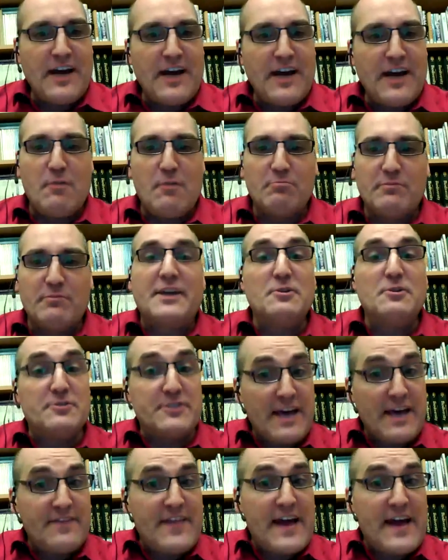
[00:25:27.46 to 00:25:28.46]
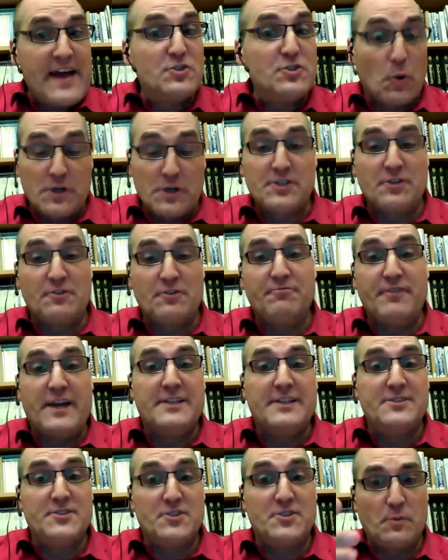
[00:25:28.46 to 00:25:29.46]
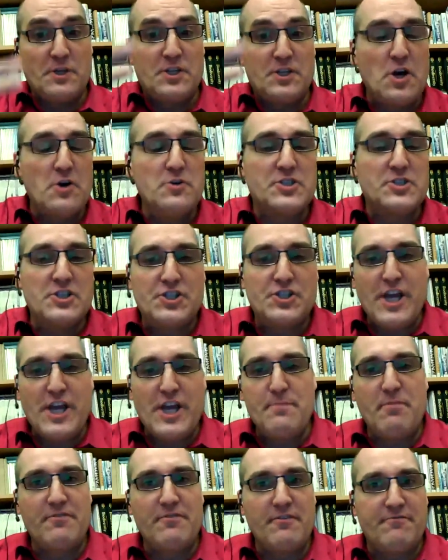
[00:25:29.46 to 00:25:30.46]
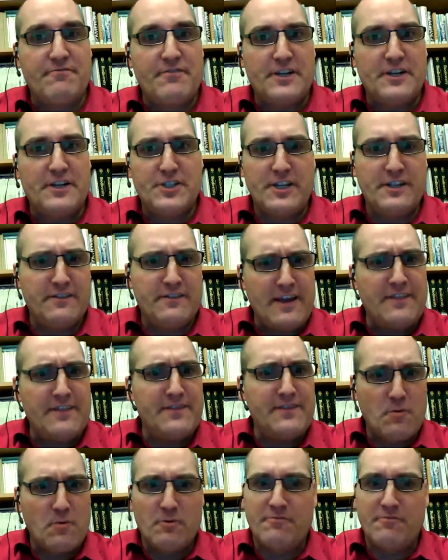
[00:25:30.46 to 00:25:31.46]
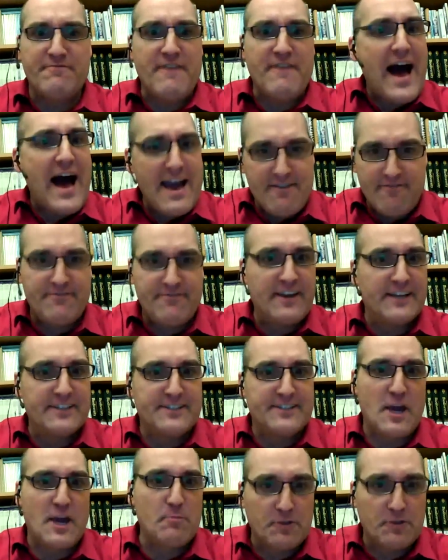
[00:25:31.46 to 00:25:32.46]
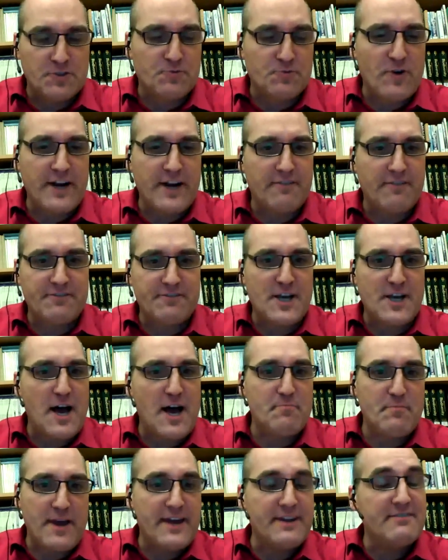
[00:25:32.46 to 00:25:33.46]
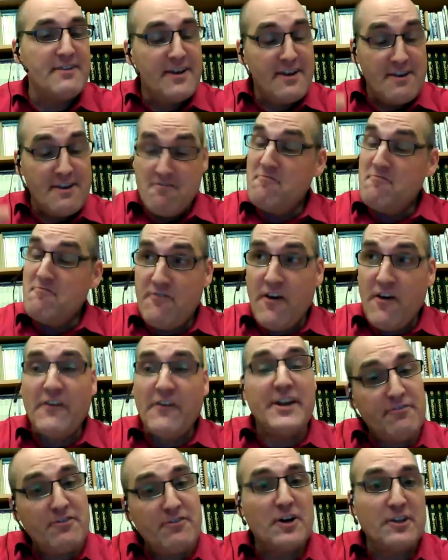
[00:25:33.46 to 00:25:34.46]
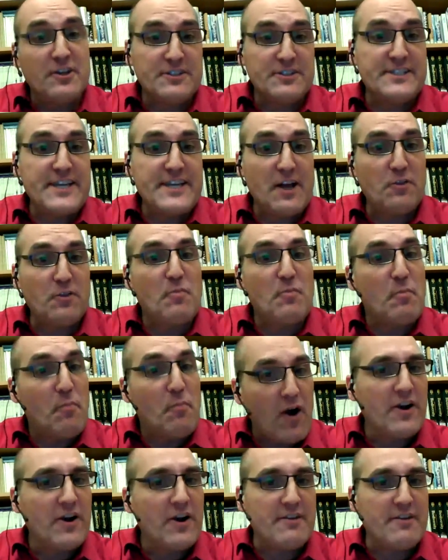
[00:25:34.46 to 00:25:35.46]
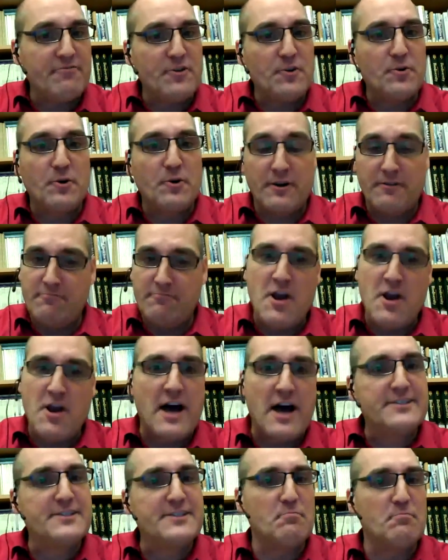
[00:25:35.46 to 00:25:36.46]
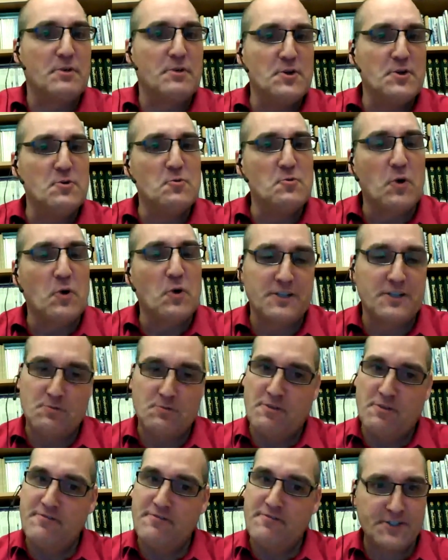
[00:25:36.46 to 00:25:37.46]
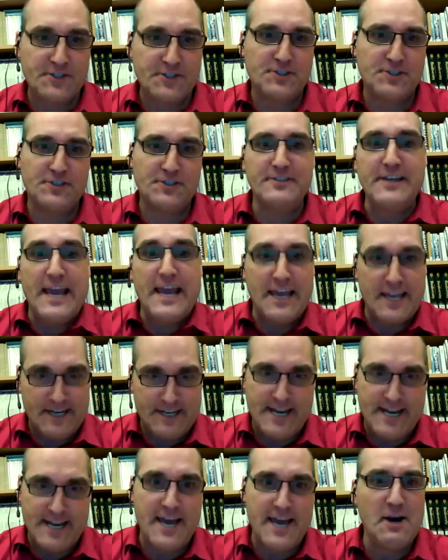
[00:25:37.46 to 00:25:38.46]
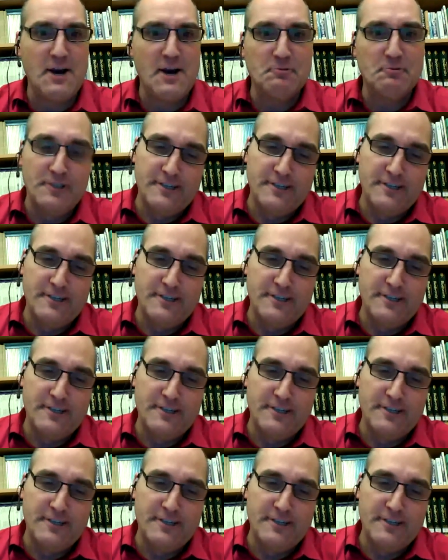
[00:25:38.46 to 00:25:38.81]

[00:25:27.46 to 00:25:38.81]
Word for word: um, like you said, that dorsal fin. So we chose the shape of the fish, and and there were five examples right off the top, and very difficult to tell them apart if you're not somebody who works with fish day in and day out.